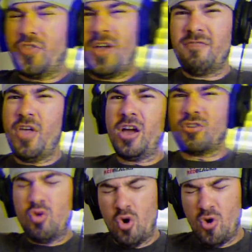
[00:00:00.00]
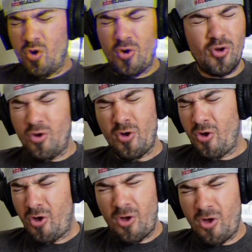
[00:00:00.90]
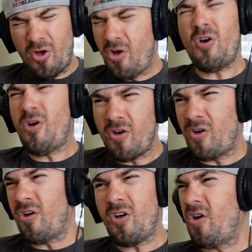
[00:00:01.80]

but they ain't never spit it this fresh like me,